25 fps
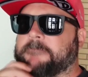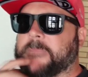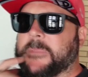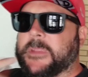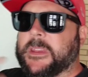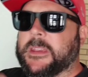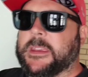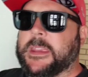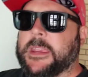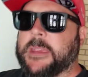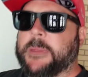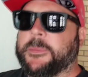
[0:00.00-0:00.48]

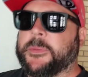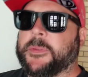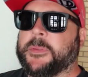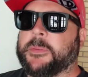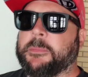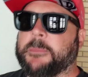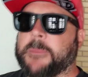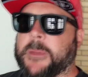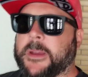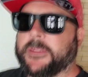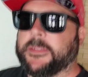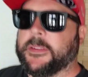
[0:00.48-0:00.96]
it
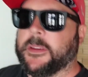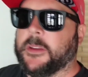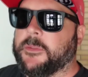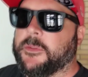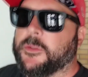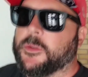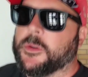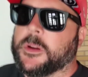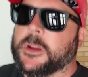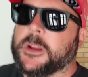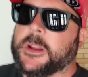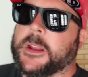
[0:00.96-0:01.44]
keeps myself
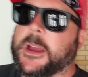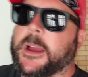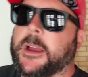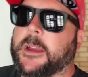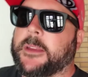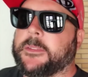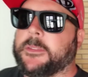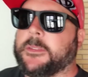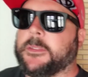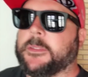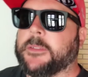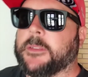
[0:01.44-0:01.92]

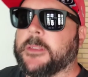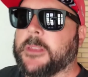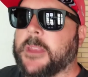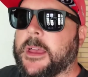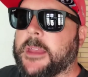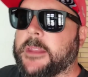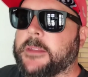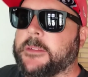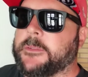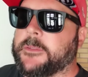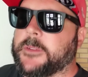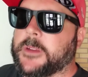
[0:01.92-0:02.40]
organized. There's a
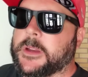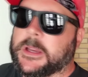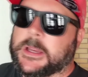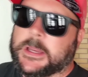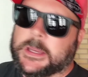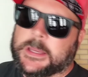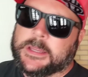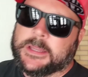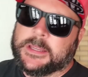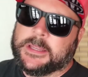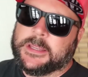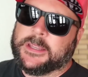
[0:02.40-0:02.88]
lot of
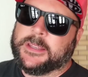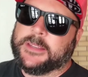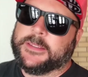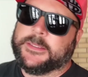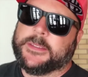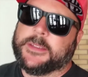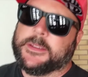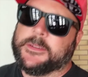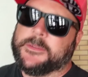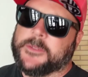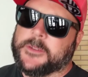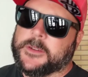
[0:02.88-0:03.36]

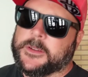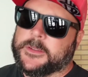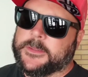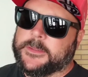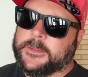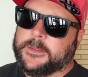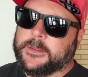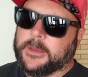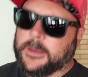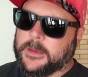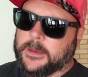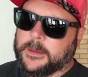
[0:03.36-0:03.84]
different